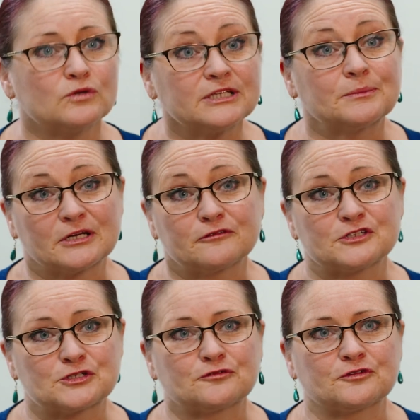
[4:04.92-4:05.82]
really
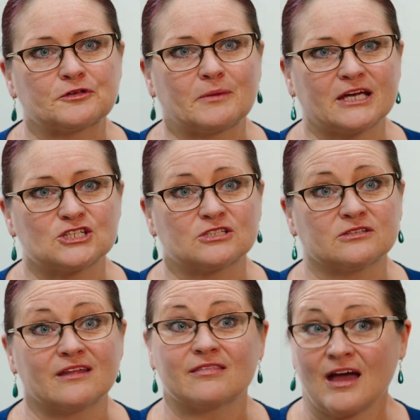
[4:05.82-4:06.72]
beneficial for the
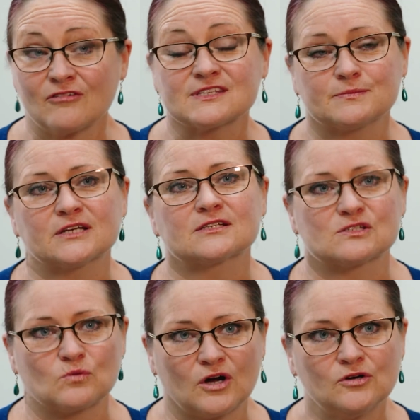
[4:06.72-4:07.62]
patient in that respect as
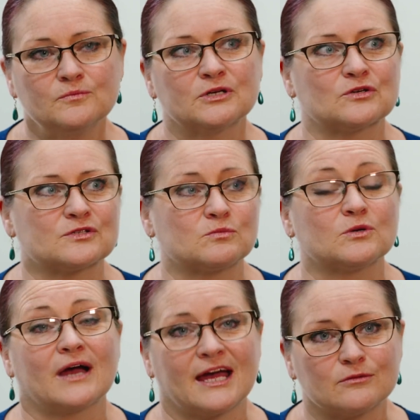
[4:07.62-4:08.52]
well, because we
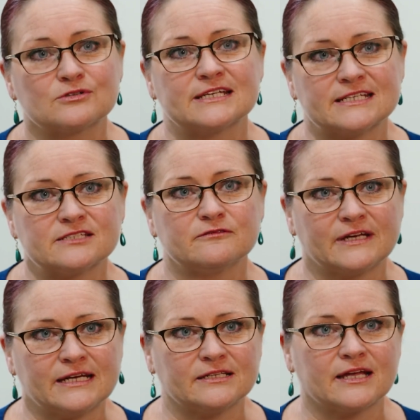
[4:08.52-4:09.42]
were able to
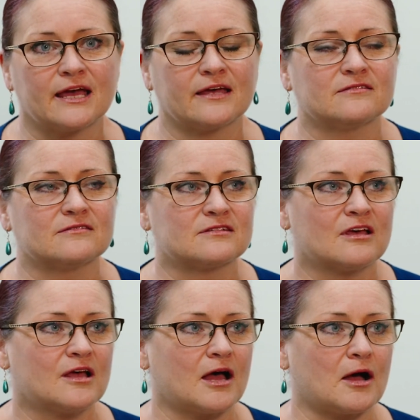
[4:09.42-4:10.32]
intervene and
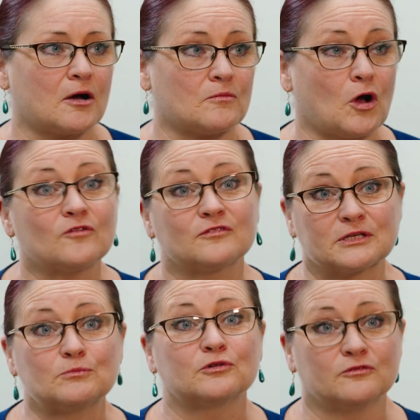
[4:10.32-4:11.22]

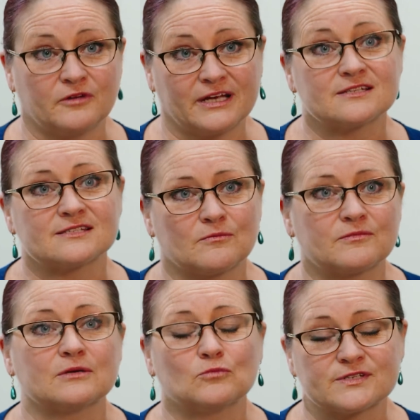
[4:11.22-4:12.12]
hopefully prevent
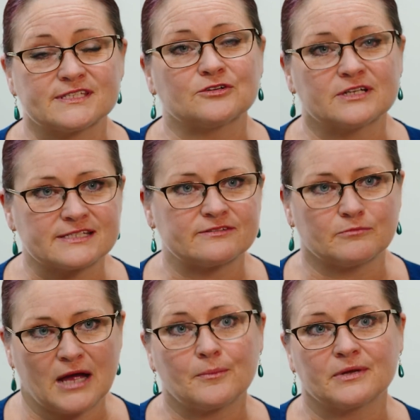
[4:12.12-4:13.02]
something more serious from
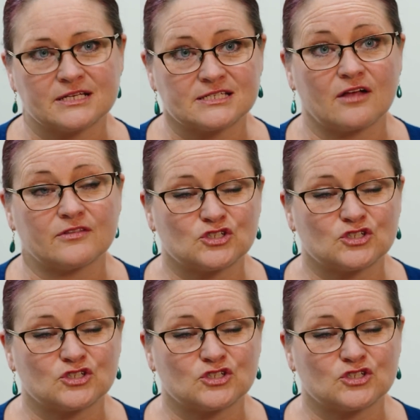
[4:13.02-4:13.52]
happening down the